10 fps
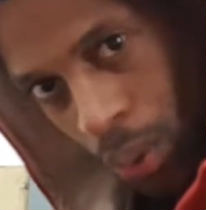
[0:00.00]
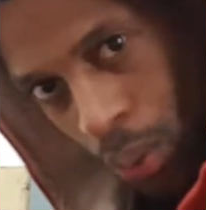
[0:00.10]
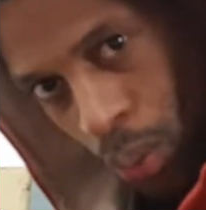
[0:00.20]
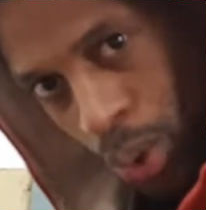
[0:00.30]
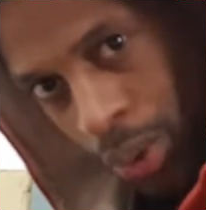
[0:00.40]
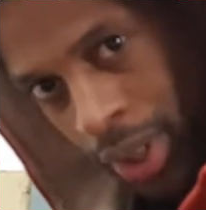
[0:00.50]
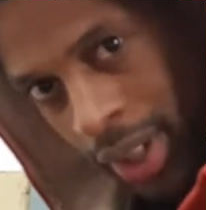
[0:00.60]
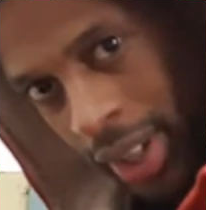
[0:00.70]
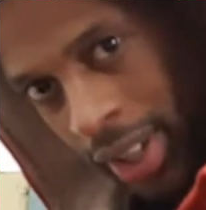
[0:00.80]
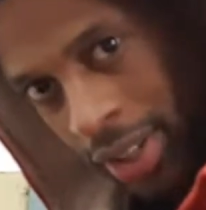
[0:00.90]
Wounded
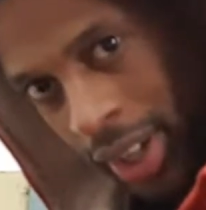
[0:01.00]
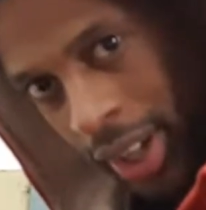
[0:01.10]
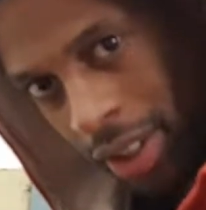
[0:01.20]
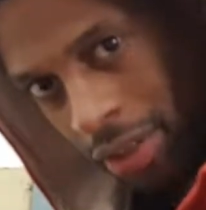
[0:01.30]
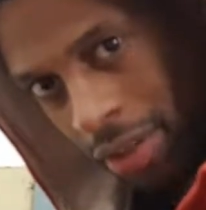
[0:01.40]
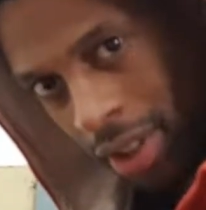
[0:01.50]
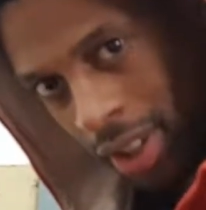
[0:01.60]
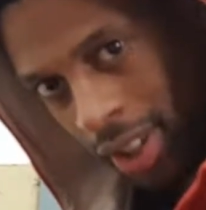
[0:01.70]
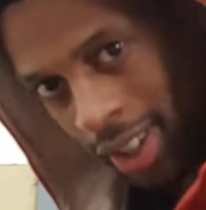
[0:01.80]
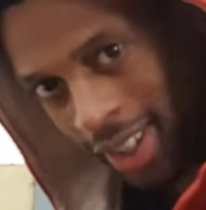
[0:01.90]
Ninja entry.
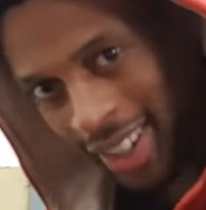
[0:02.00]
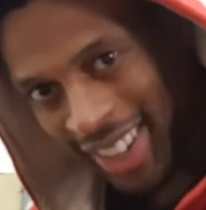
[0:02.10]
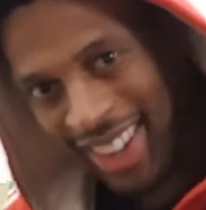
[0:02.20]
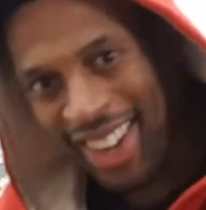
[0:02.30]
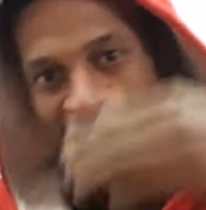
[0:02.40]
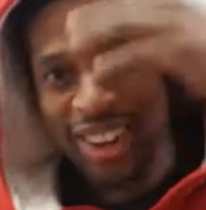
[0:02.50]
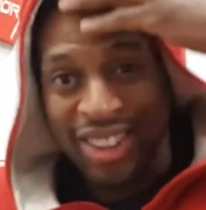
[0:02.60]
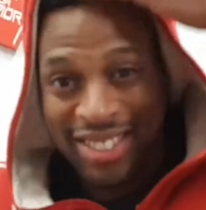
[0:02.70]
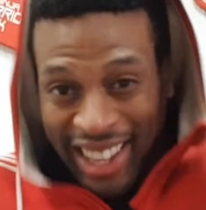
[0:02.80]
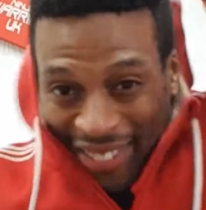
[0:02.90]

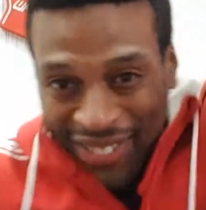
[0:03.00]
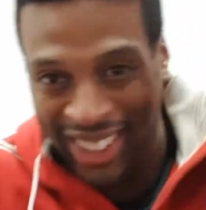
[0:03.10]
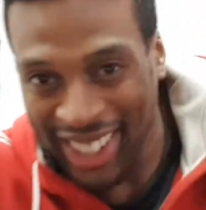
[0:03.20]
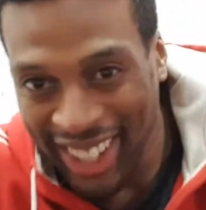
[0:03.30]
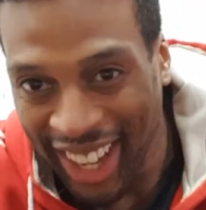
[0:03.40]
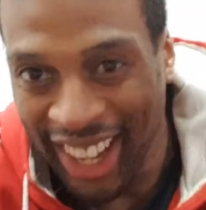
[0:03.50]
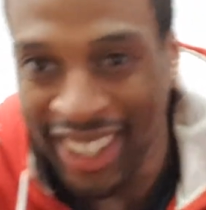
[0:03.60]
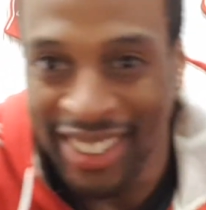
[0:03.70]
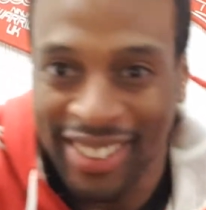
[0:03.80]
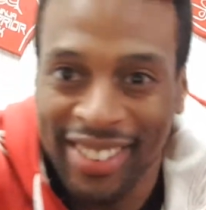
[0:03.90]
What's happening,
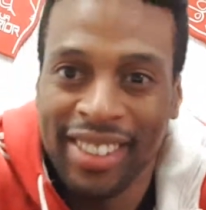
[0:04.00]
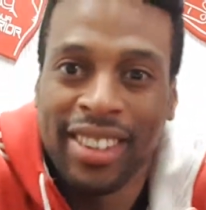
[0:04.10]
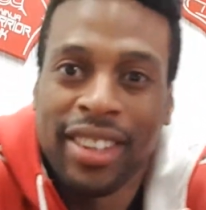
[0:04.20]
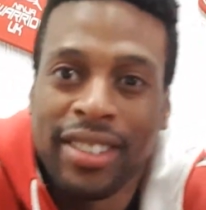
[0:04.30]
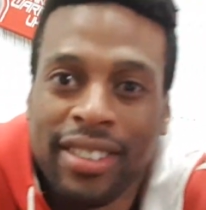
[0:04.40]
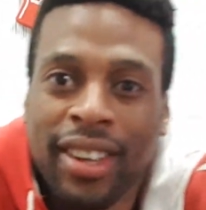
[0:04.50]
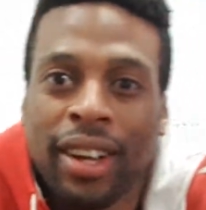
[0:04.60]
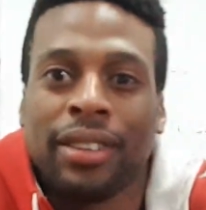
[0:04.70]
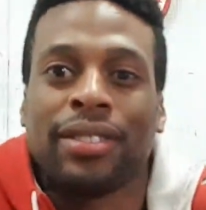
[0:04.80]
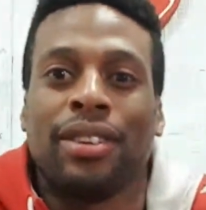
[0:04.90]
guys?
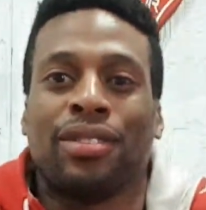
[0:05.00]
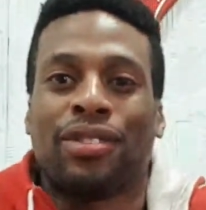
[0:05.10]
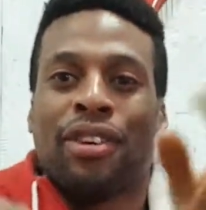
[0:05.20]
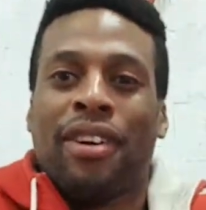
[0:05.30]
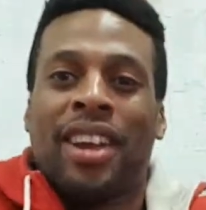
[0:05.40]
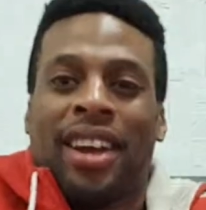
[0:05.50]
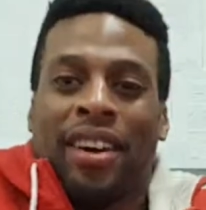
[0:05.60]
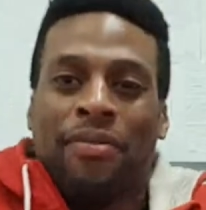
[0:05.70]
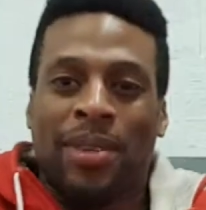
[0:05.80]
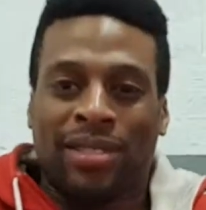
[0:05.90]
Yo, so sorry
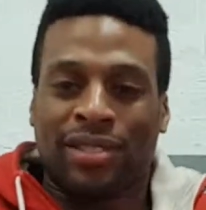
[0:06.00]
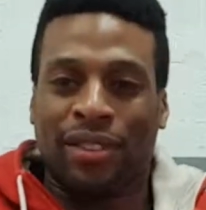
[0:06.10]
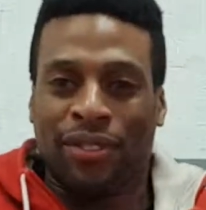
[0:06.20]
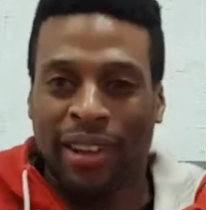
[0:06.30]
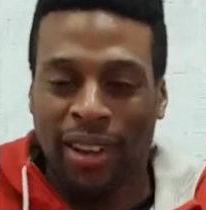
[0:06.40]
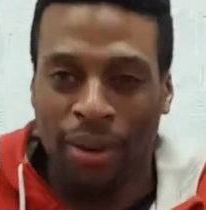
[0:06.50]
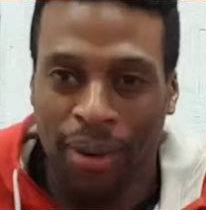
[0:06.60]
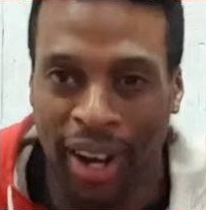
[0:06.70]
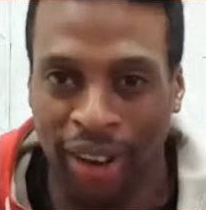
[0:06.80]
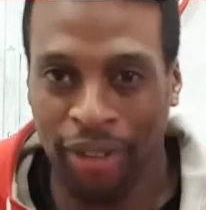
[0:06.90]
I've missed you for a little
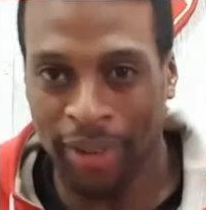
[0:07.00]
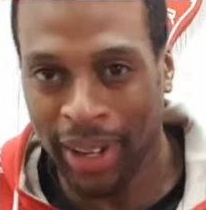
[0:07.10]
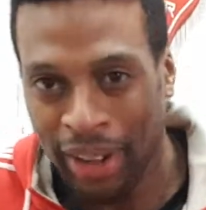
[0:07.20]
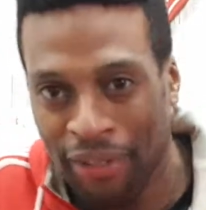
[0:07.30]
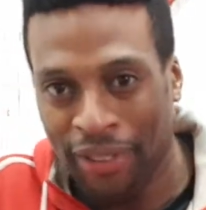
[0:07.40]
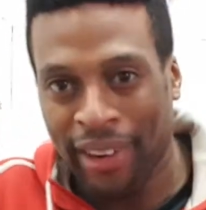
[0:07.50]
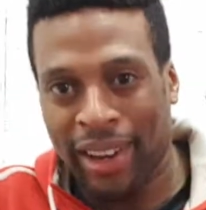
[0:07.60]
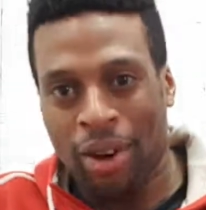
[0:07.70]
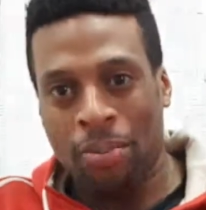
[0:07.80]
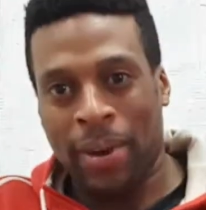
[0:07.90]
while. We've been gone for a
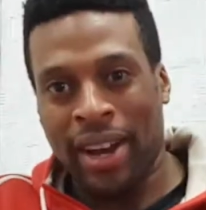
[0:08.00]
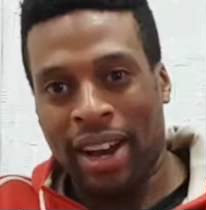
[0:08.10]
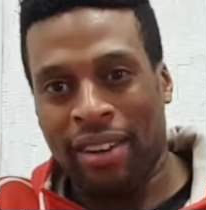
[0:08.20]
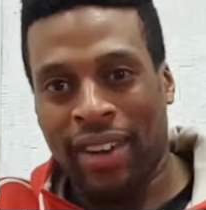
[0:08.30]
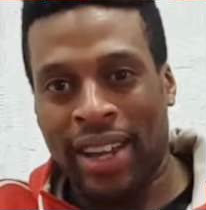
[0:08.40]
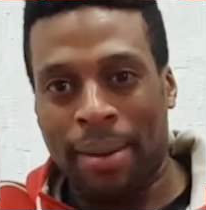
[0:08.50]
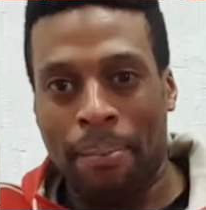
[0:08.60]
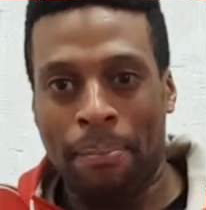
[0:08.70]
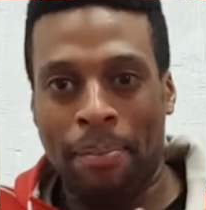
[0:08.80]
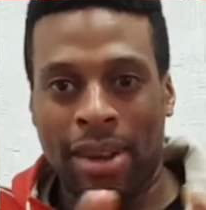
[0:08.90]
little bit. I've had a
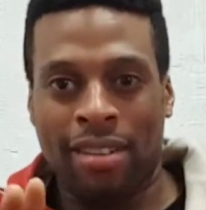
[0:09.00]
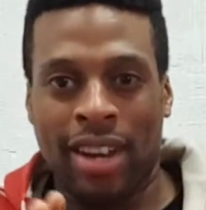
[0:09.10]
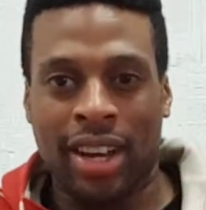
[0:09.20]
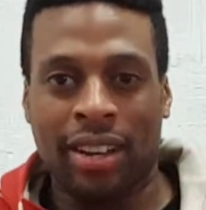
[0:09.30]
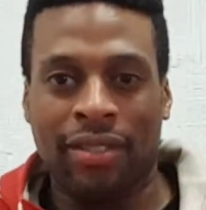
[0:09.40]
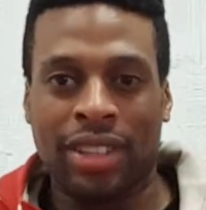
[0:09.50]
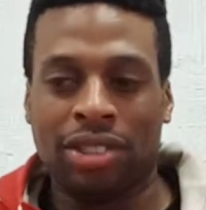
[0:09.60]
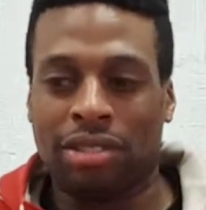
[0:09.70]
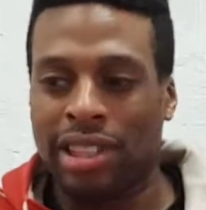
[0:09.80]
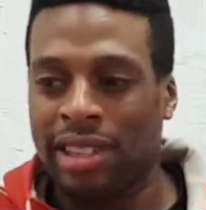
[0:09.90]
myriad of
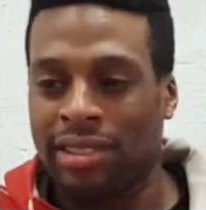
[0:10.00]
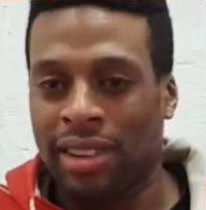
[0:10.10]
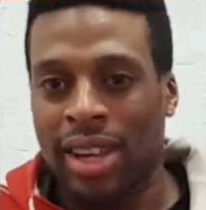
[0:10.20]
injuries,